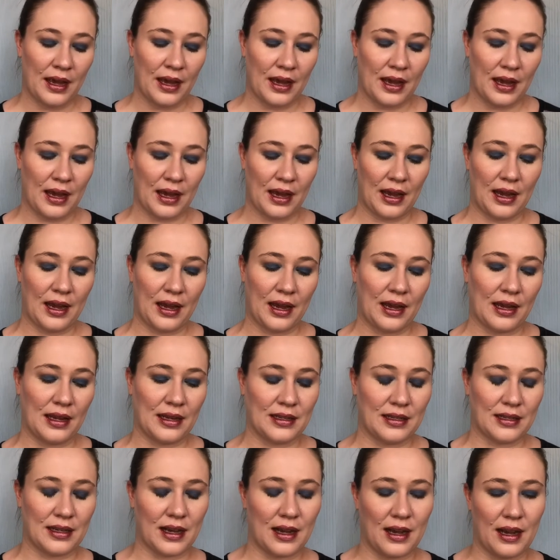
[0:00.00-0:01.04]

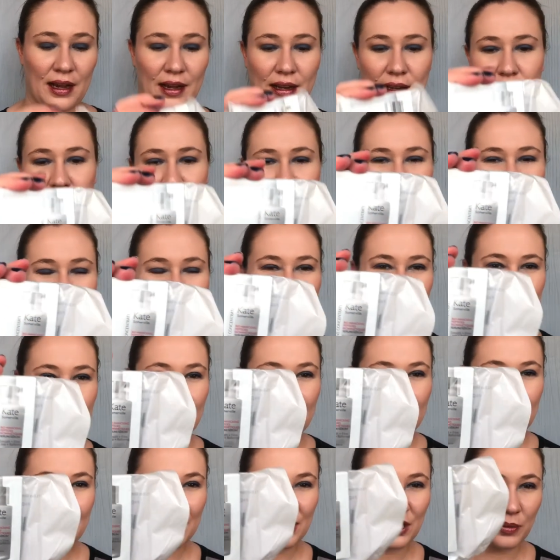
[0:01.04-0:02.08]
and I, it's like a 10
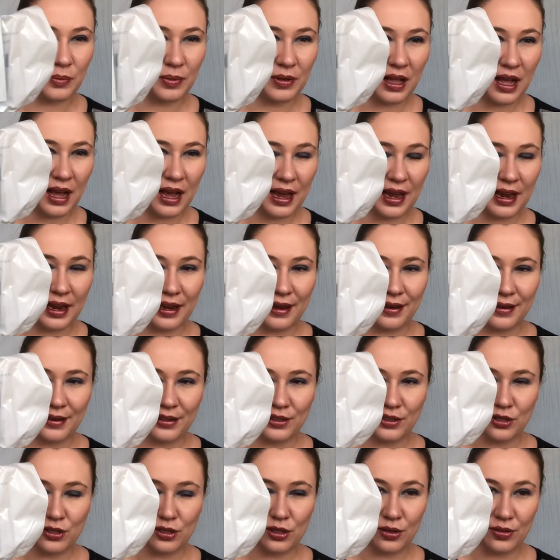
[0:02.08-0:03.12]
day supply.
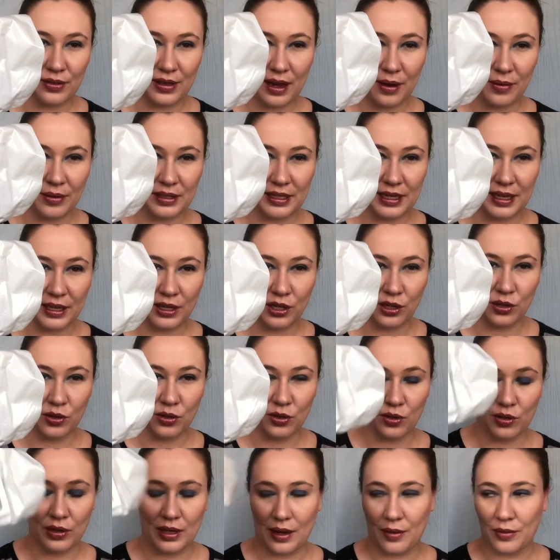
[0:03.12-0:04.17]
So that was kind of
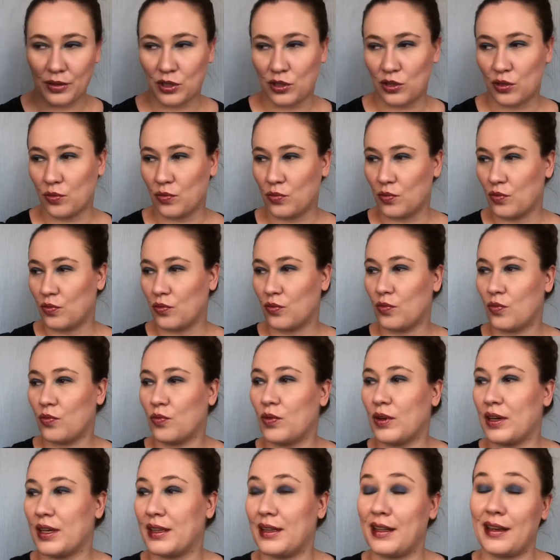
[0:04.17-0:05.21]
cool. That was the,
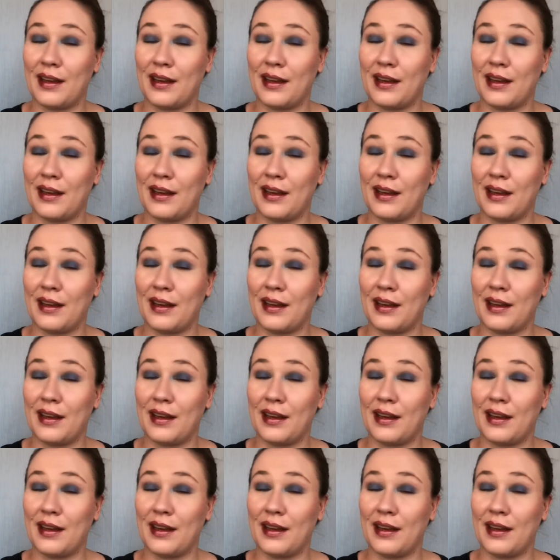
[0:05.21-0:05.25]
one of the